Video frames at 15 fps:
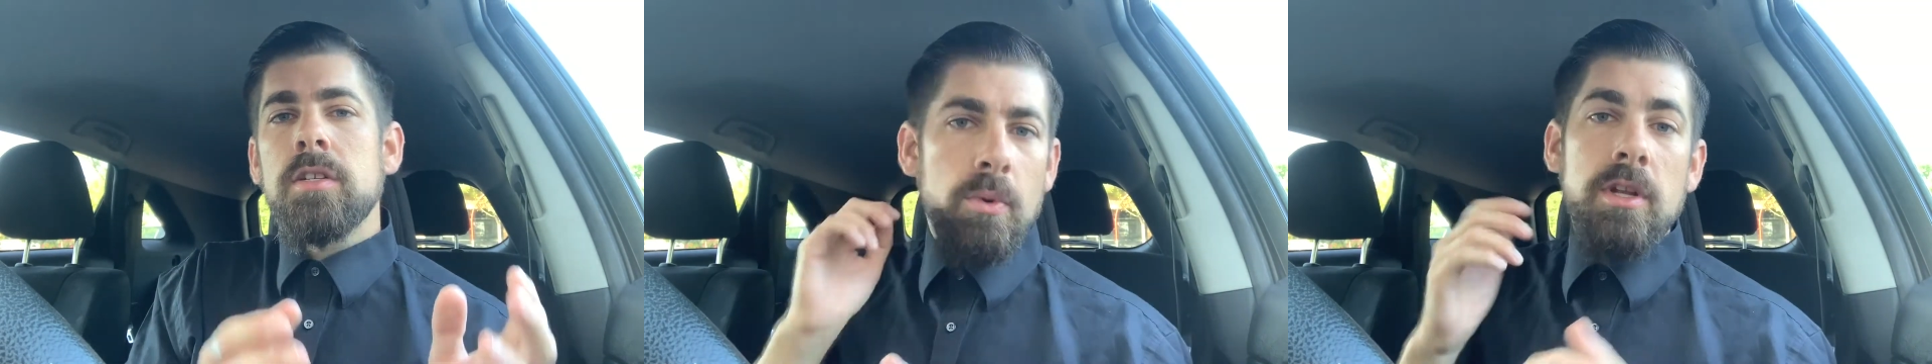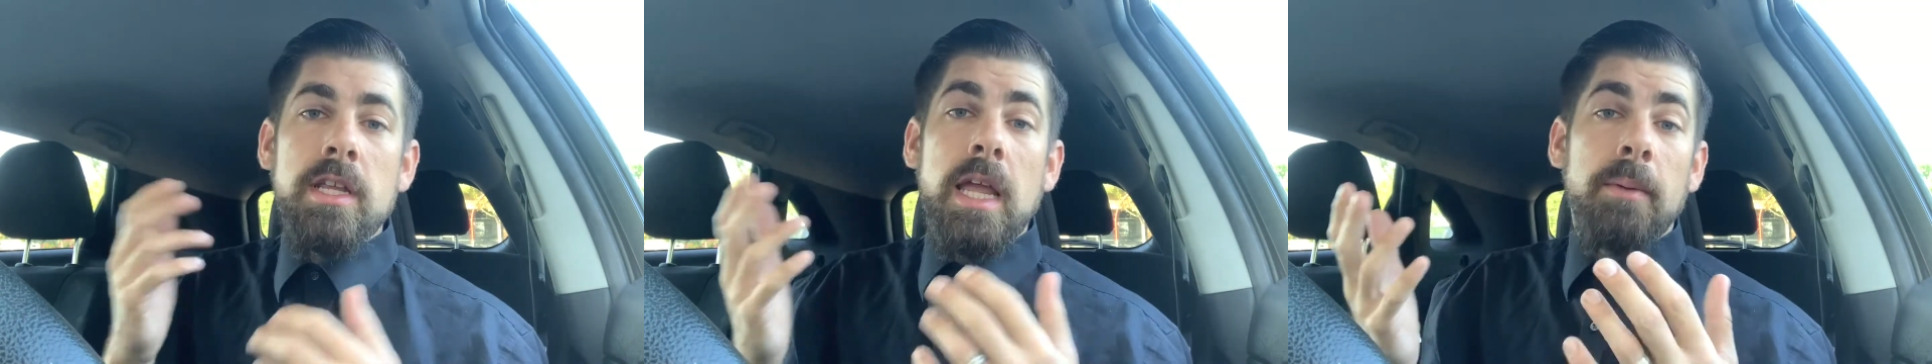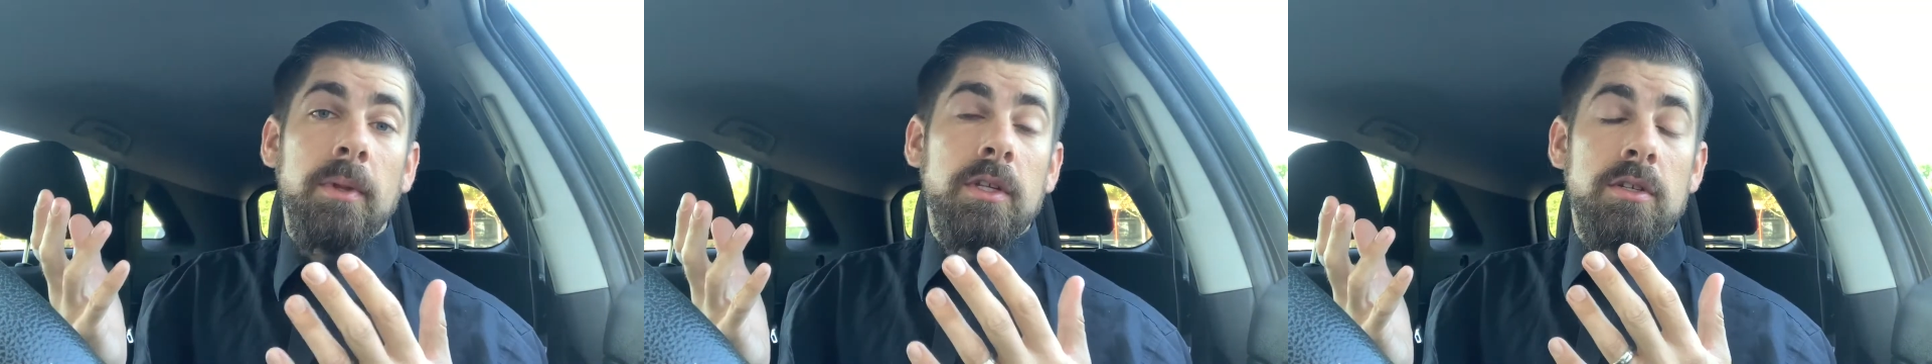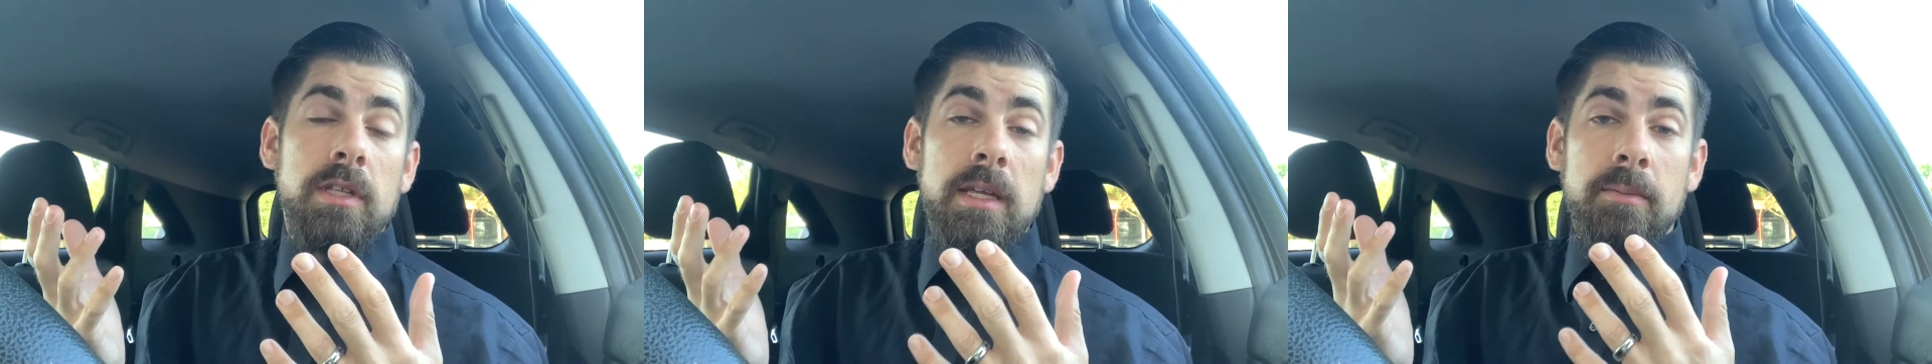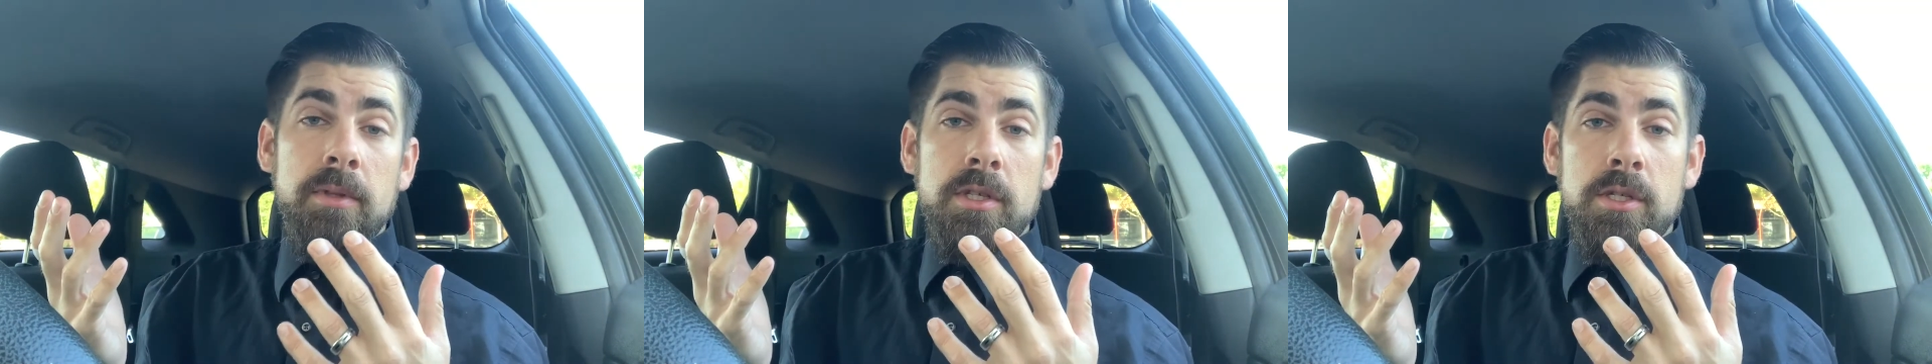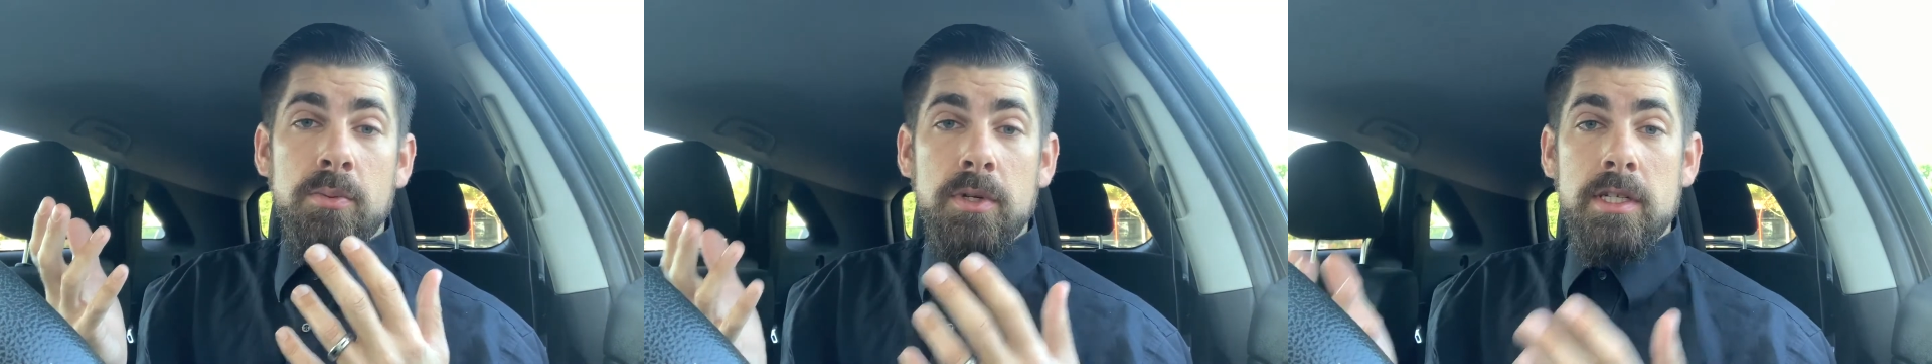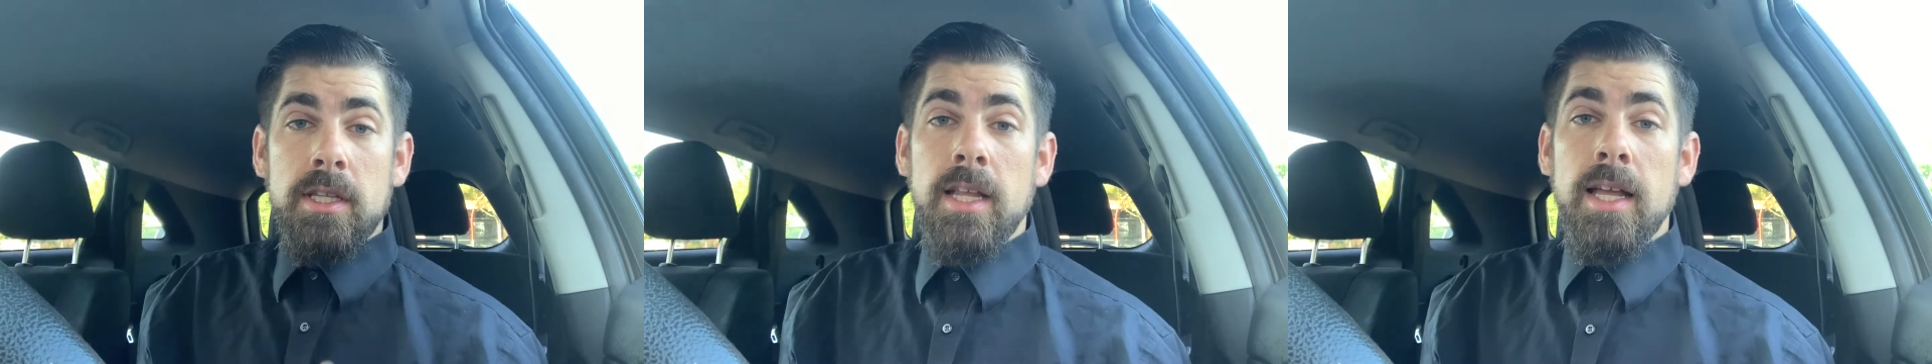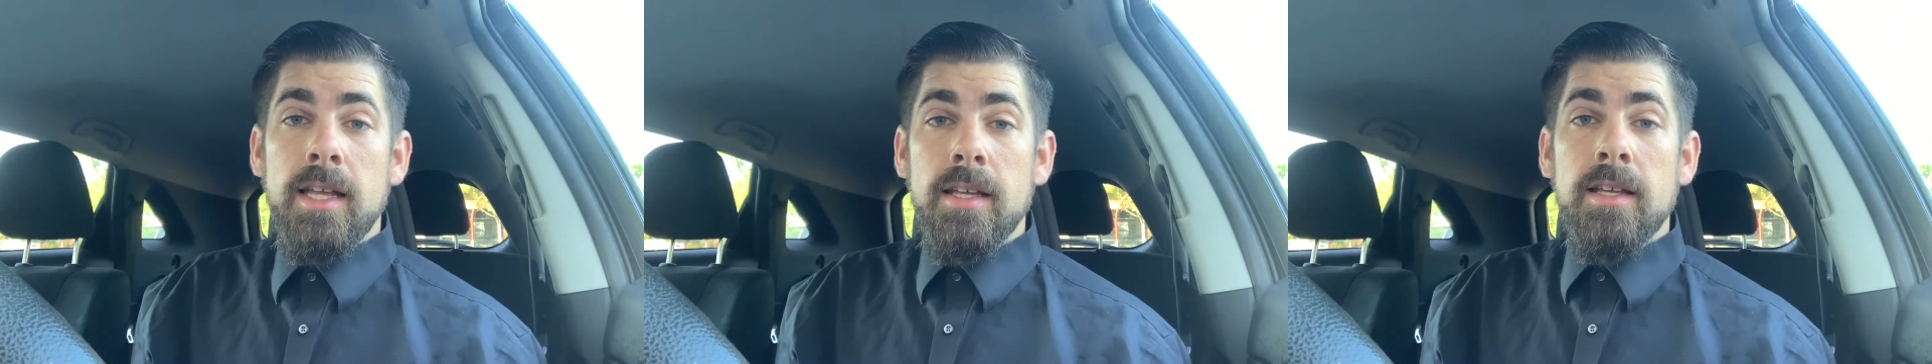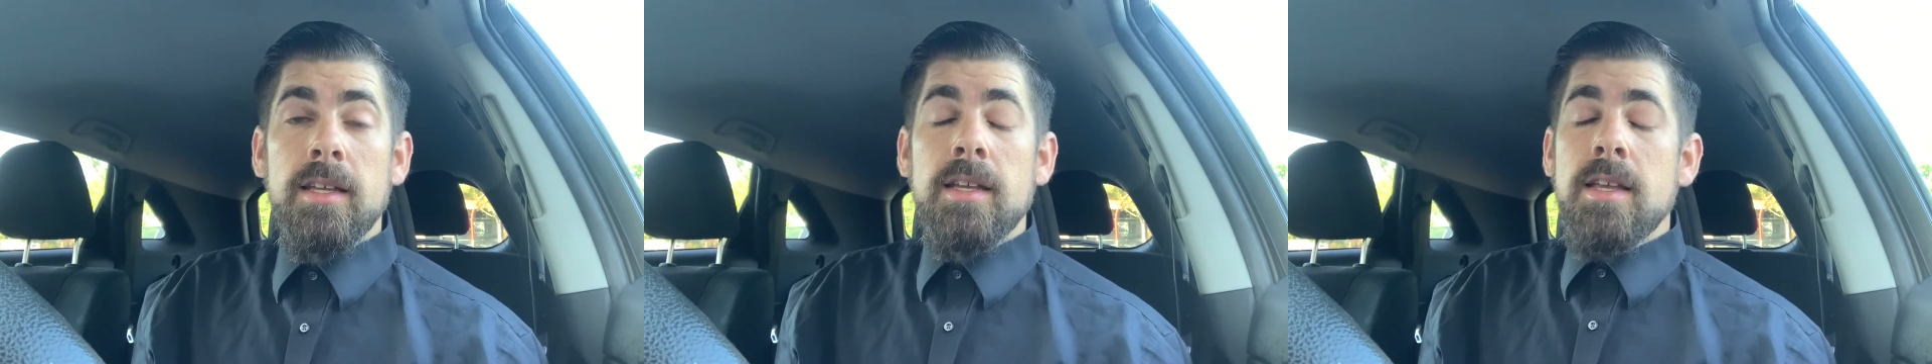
when you can't really do that with the Switch Lite,